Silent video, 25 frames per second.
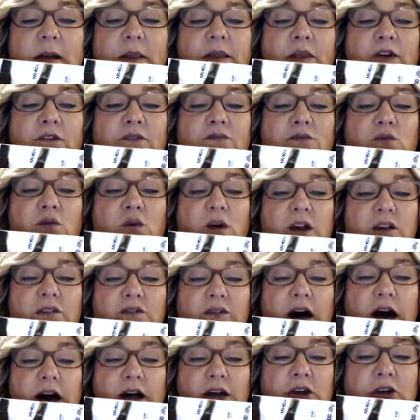The 40
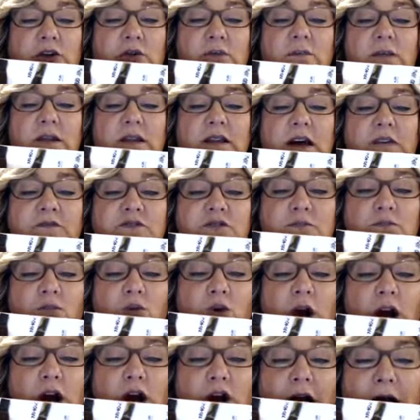volume left
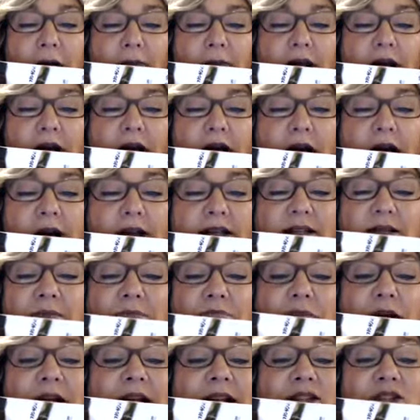more gray behind,
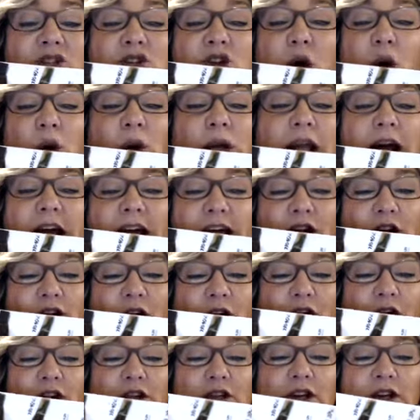but it's no
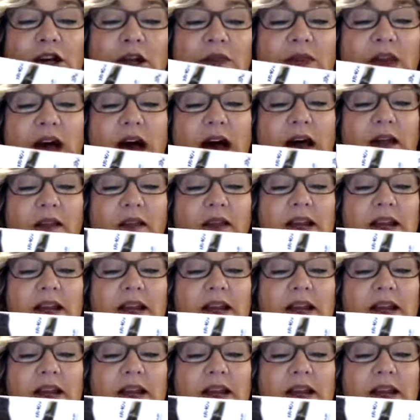lighter. Look at that.